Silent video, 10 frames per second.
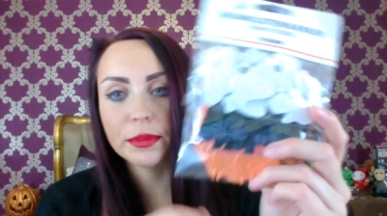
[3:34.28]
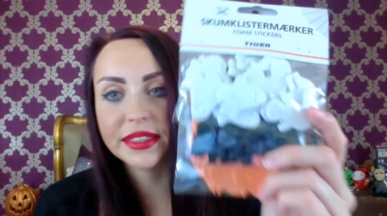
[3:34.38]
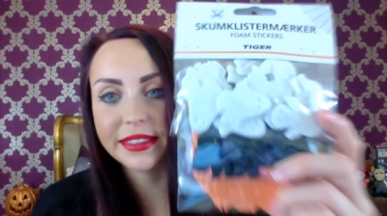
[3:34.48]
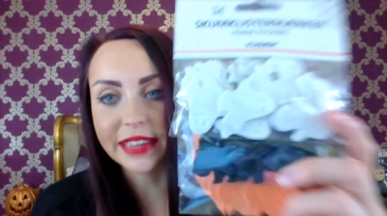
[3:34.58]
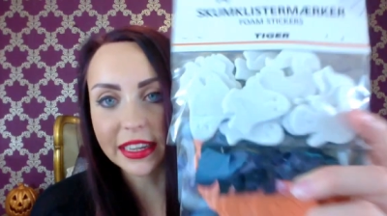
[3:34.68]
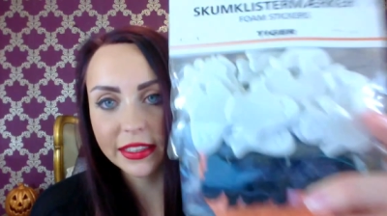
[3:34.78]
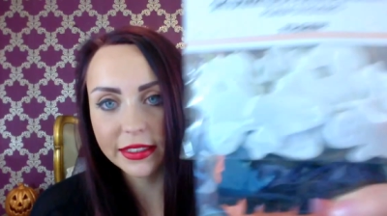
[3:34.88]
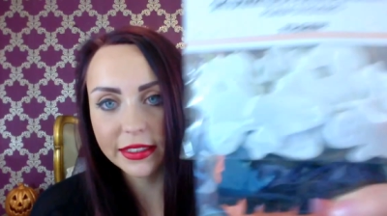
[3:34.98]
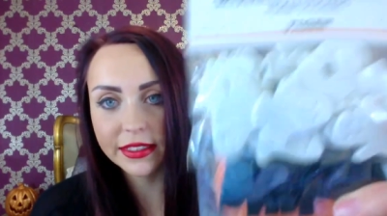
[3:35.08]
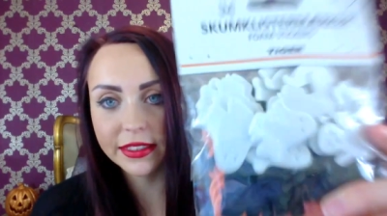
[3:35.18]

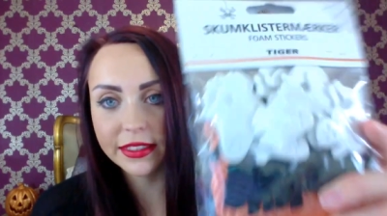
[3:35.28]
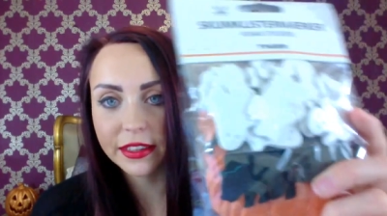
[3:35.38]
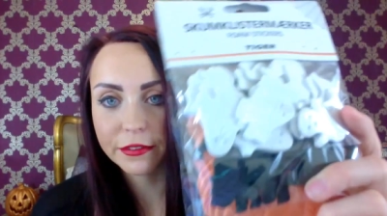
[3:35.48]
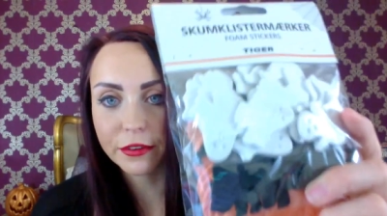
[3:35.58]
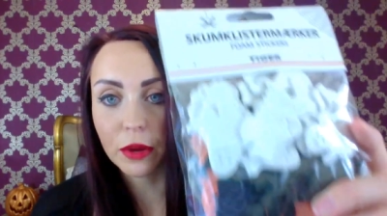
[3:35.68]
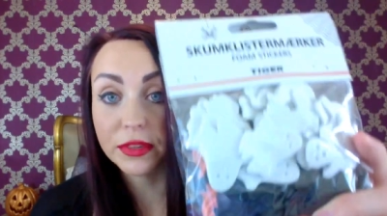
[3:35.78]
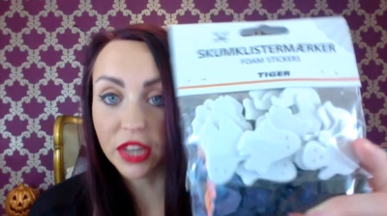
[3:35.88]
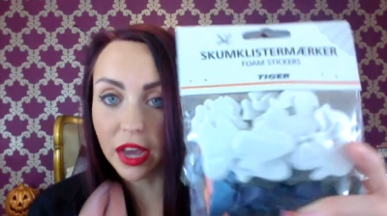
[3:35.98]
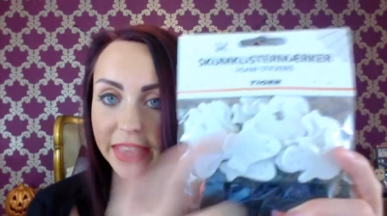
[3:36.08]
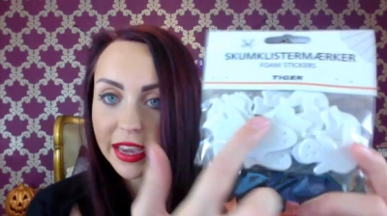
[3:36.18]
stickers from
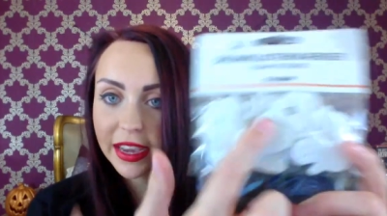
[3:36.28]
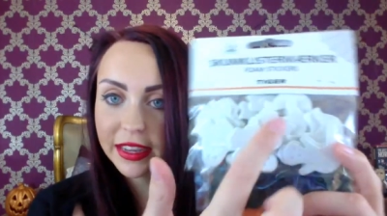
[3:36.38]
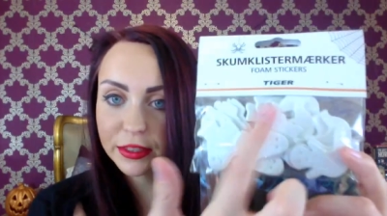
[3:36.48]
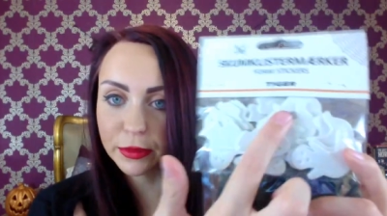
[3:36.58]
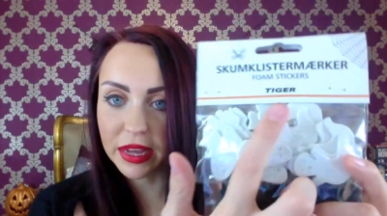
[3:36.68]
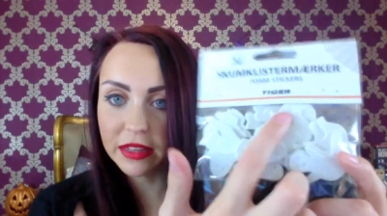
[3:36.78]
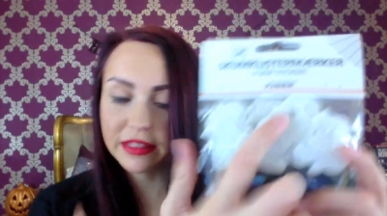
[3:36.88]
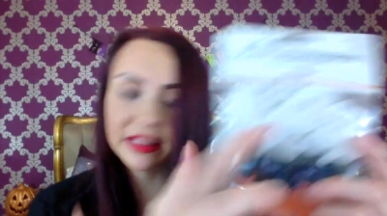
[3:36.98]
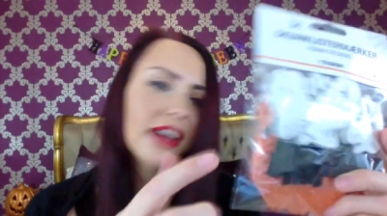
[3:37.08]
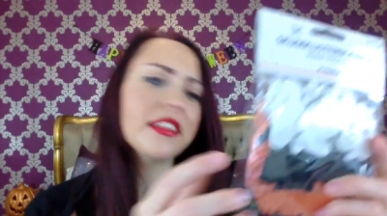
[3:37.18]
Tiger as
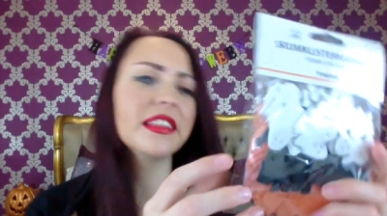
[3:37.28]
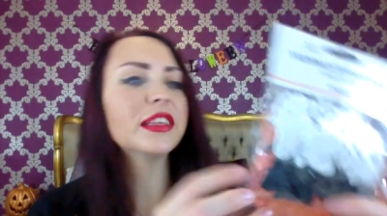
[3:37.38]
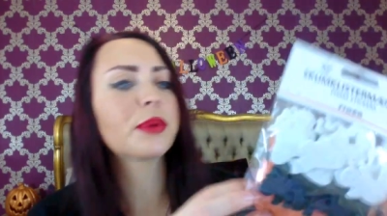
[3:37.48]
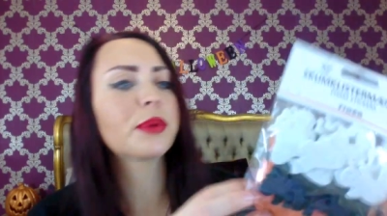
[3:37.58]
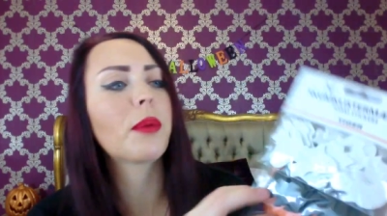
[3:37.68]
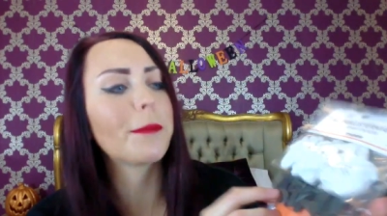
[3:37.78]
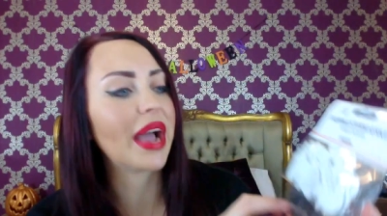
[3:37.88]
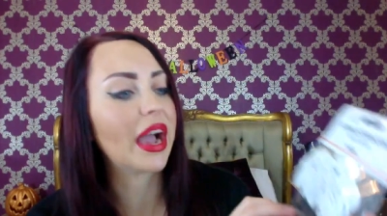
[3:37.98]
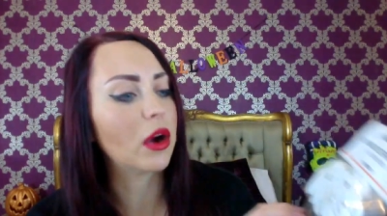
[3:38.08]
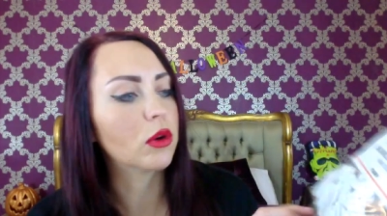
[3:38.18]
well. They, I think these were one
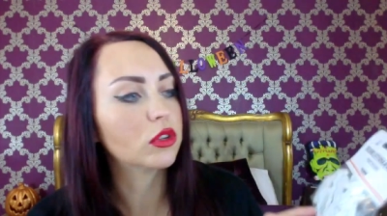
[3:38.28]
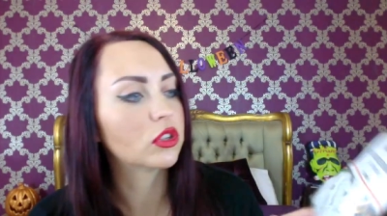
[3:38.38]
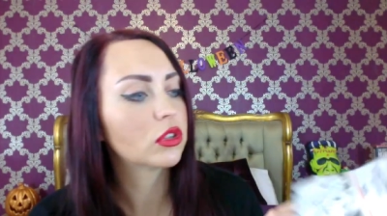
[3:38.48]
pound.